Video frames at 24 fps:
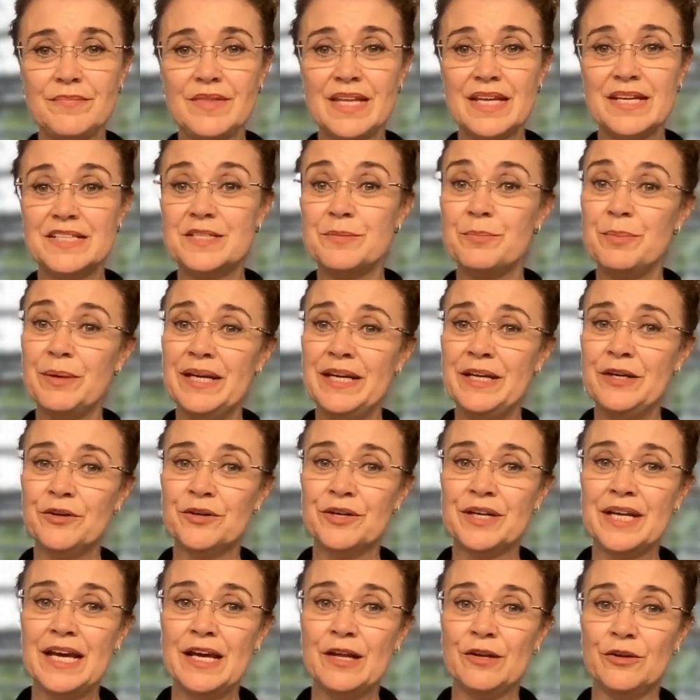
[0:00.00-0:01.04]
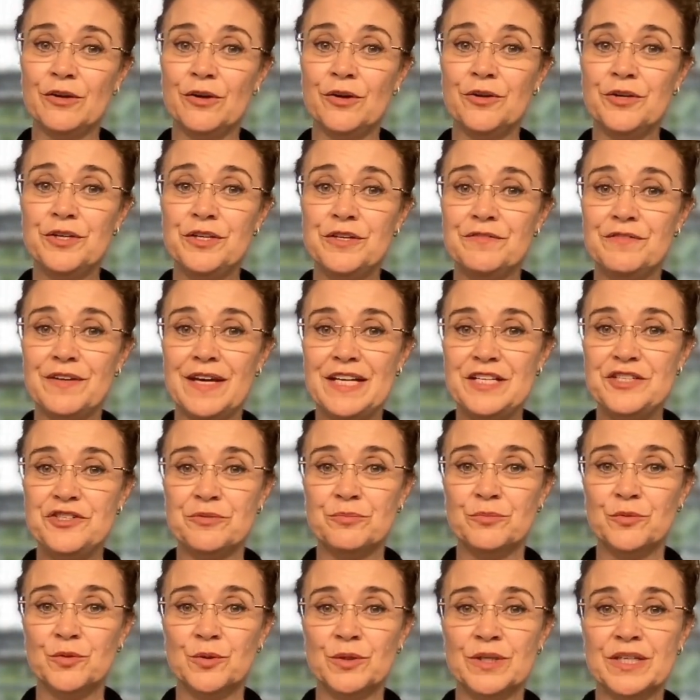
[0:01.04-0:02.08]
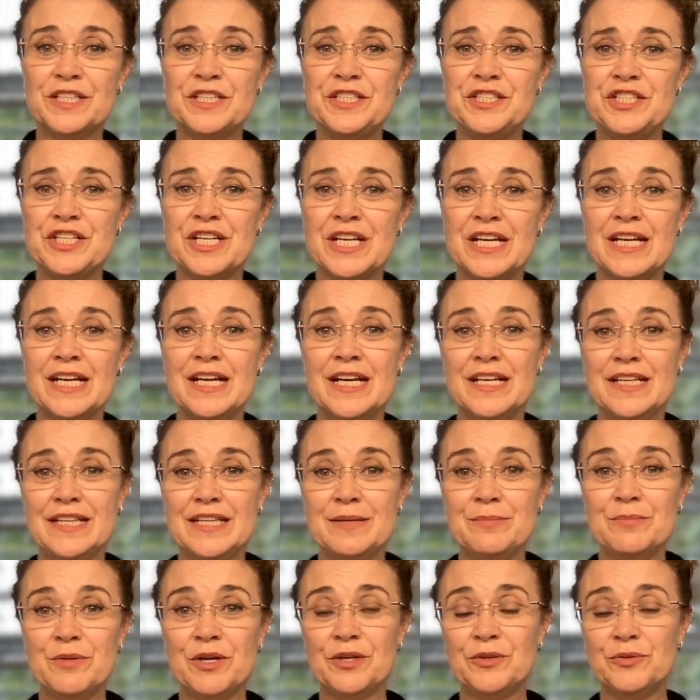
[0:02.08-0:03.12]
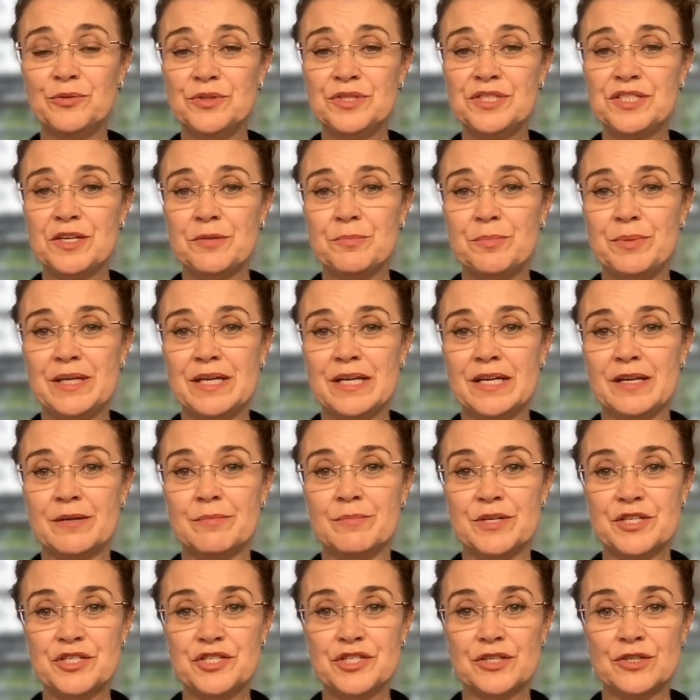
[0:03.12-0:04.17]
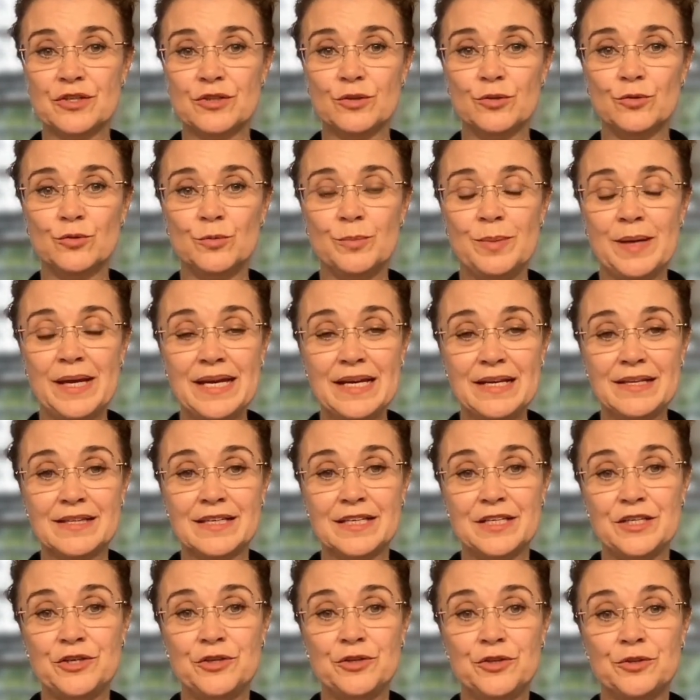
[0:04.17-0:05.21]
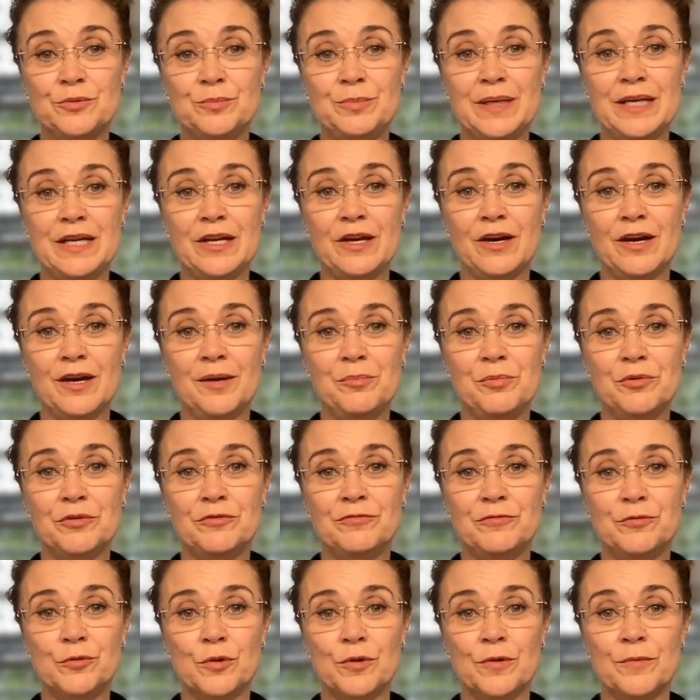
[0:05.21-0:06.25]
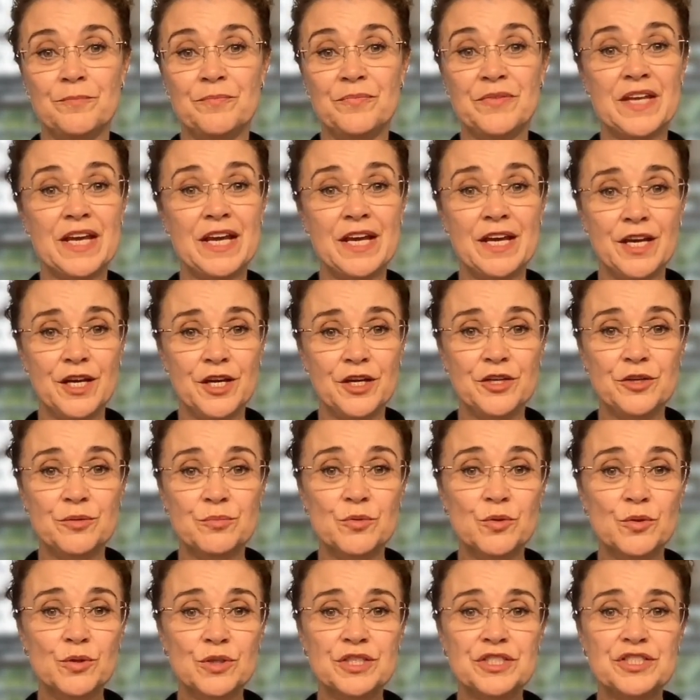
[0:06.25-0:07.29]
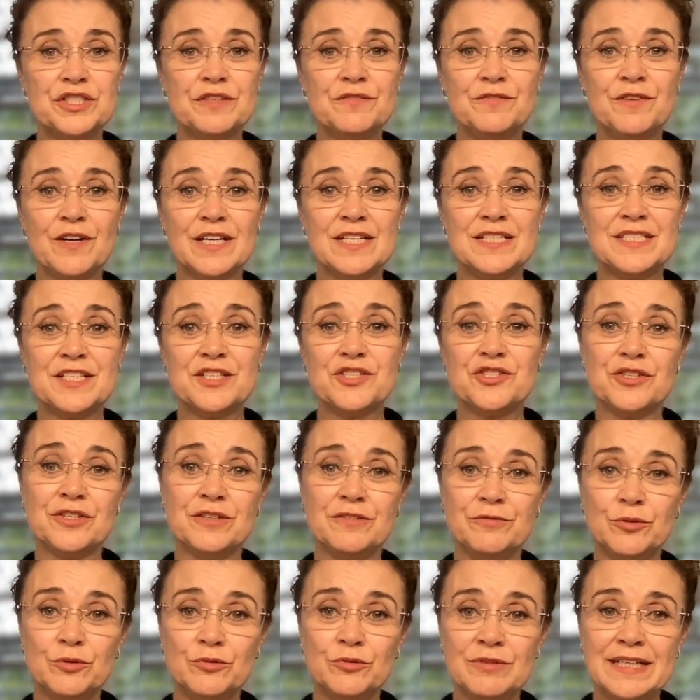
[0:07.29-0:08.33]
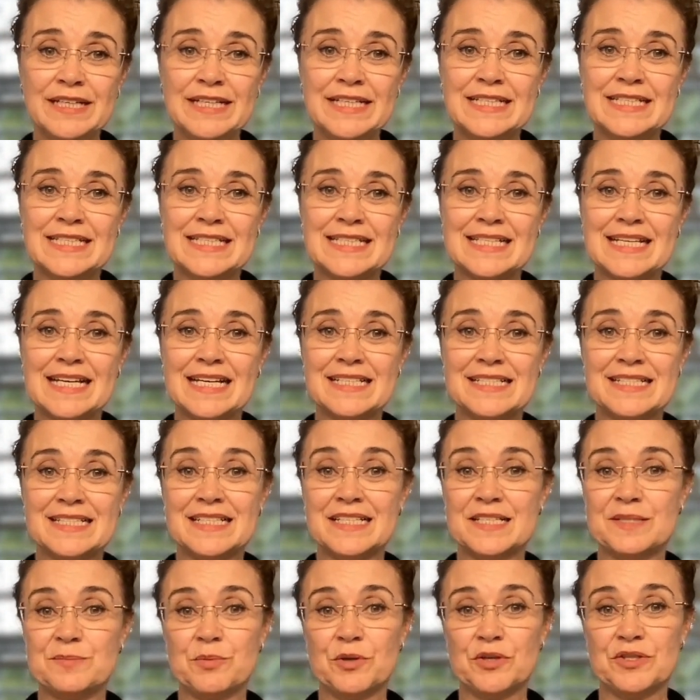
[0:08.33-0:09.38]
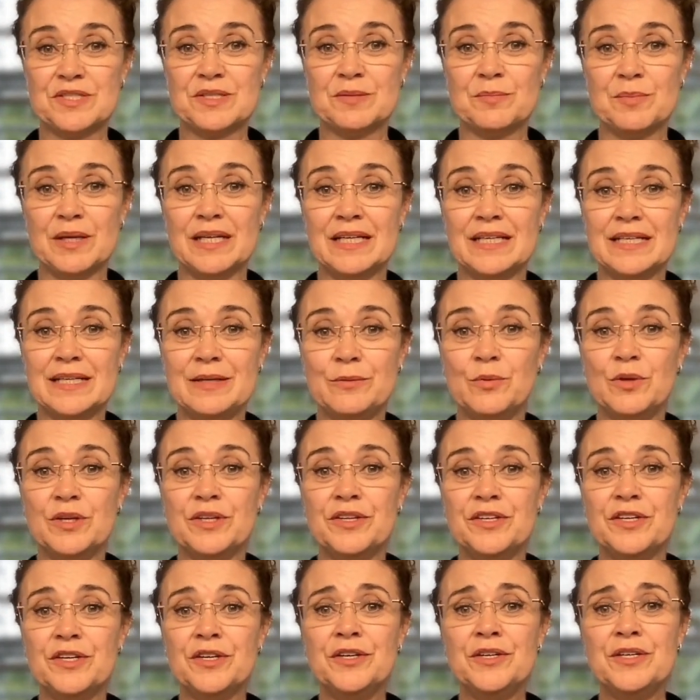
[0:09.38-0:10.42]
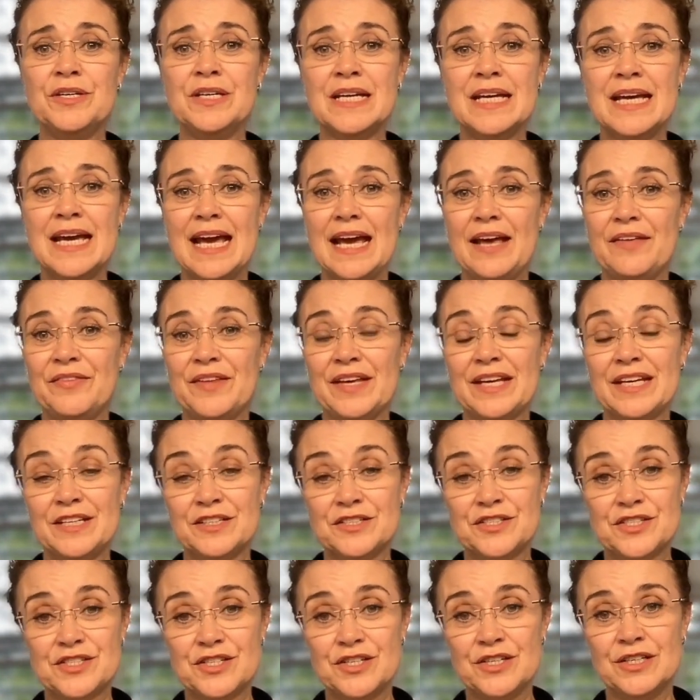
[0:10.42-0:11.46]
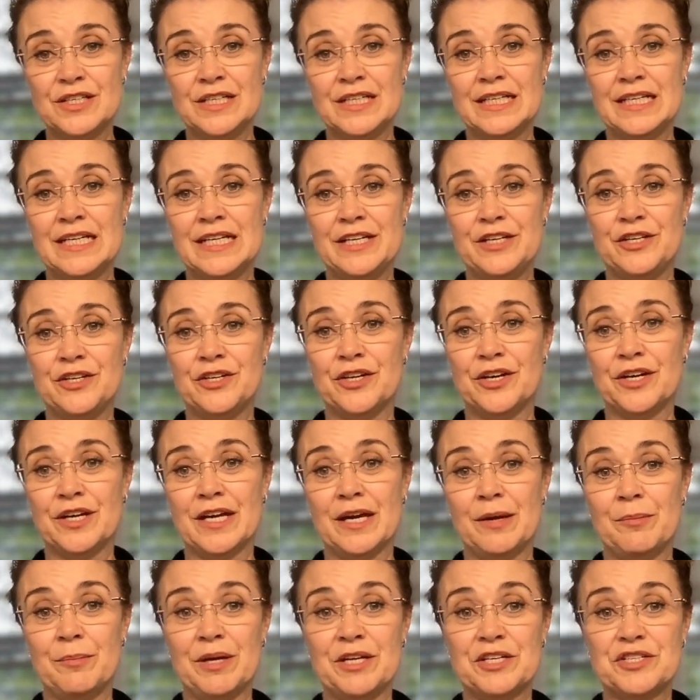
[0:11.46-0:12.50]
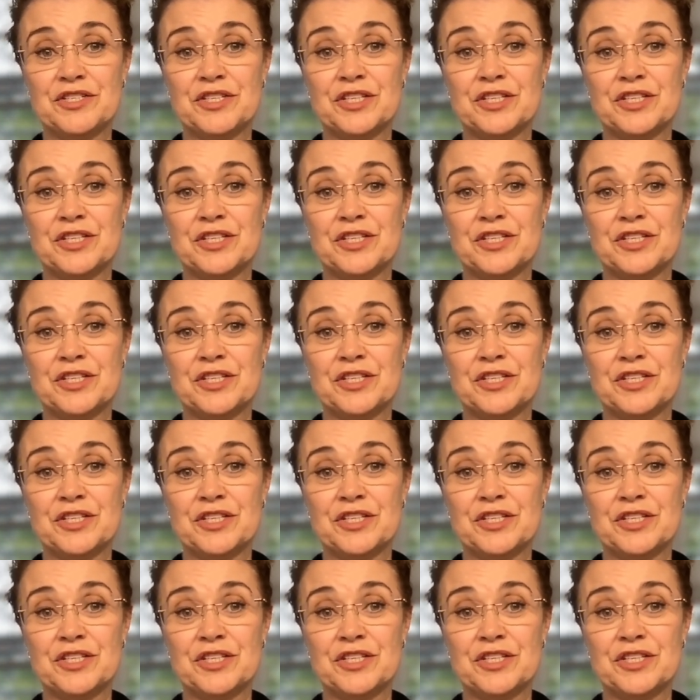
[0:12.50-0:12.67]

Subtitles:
Depending on how long you've had your mortgage, there might also be a commission clawback that you could be liable for. Your mortgage advisor should have already discussed this possibility with you, and they can certainly let you know how much the